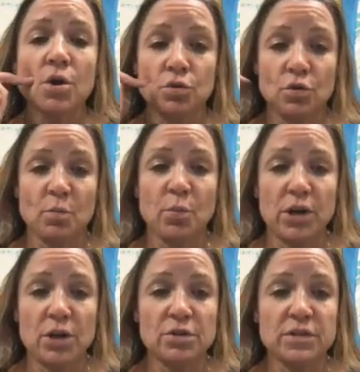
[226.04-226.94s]
you can
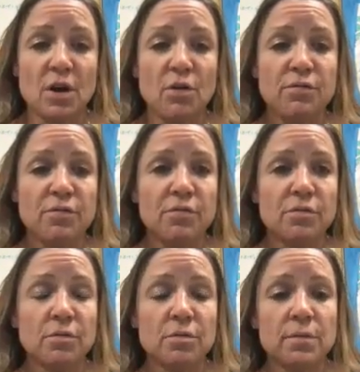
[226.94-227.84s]
print it yourself,
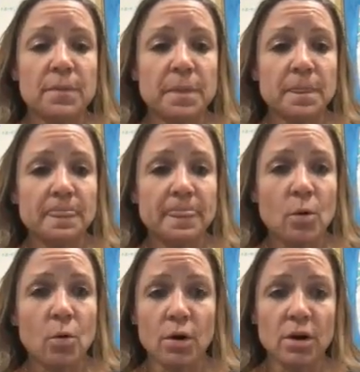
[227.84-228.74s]

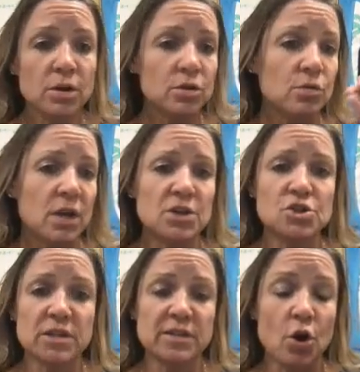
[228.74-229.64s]
or you
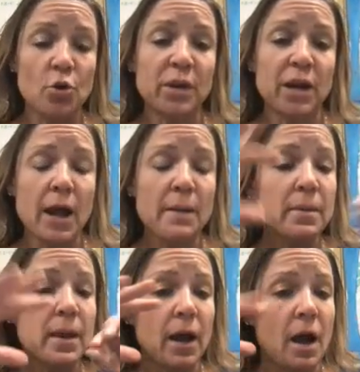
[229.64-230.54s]
can just open it up
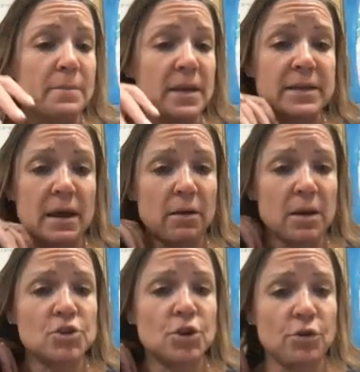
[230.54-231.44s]
and copy it down
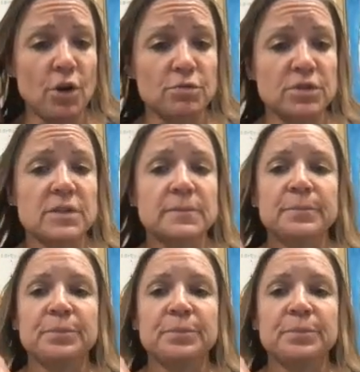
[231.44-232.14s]
into your notes.